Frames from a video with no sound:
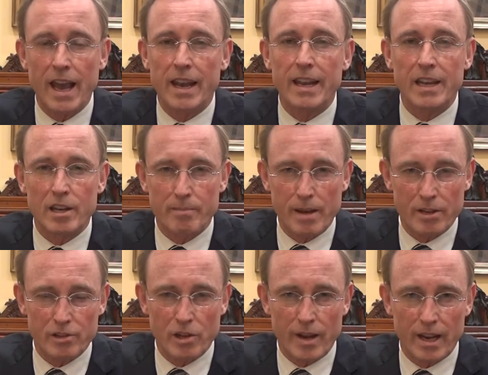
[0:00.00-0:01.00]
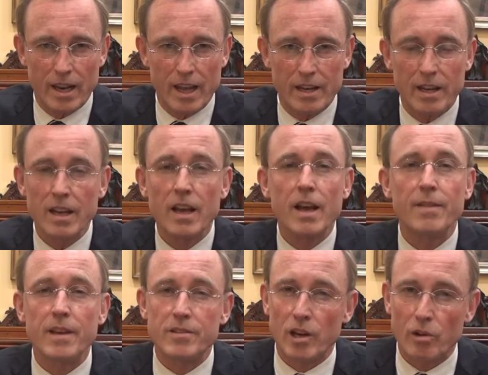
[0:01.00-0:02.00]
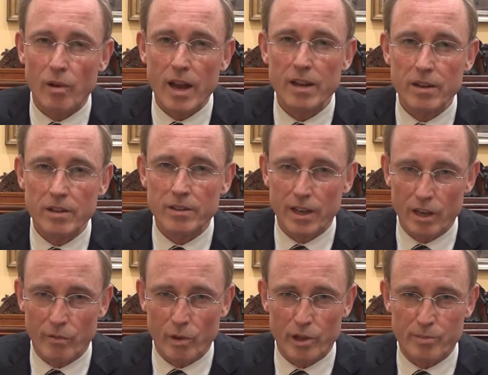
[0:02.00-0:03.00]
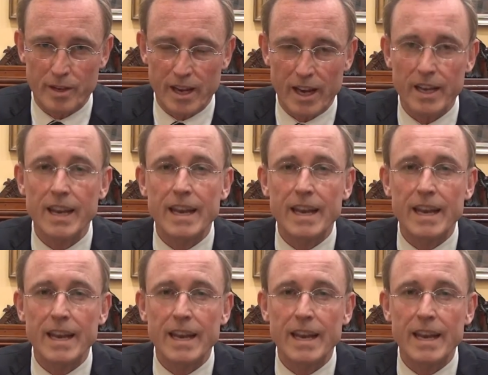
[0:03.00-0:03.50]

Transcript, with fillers: and in a Metro Adelaide. There's a great deal of work to be done.